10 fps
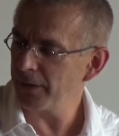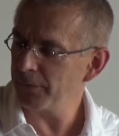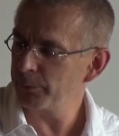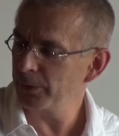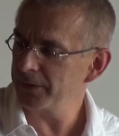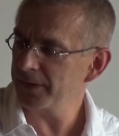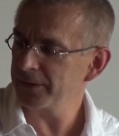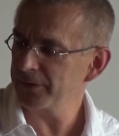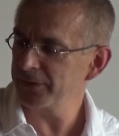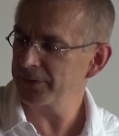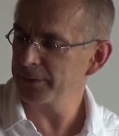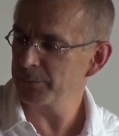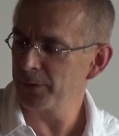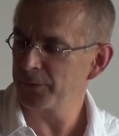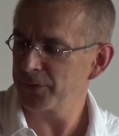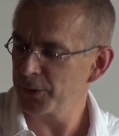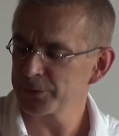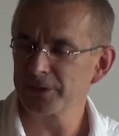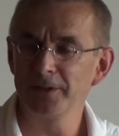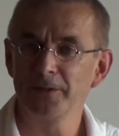of political system of
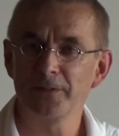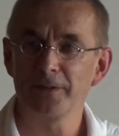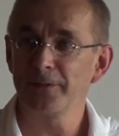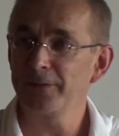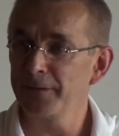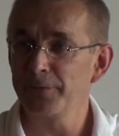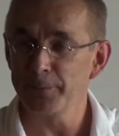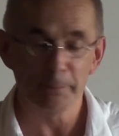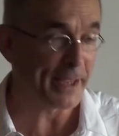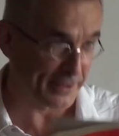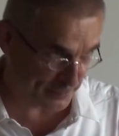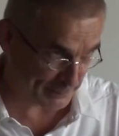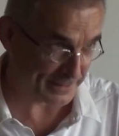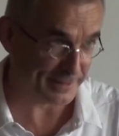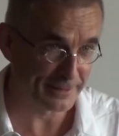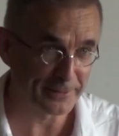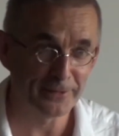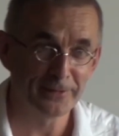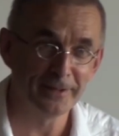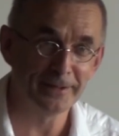socialist self-management. This
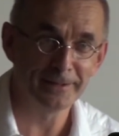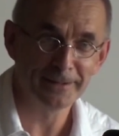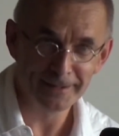is the